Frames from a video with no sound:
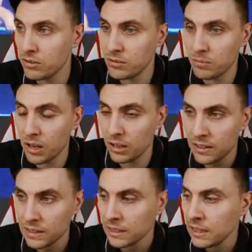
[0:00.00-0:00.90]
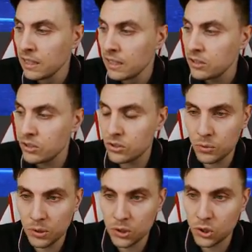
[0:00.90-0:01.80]
as well, just to
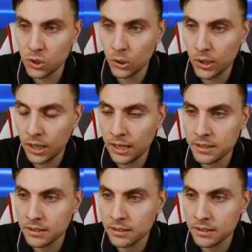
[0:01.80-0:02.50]
ensure that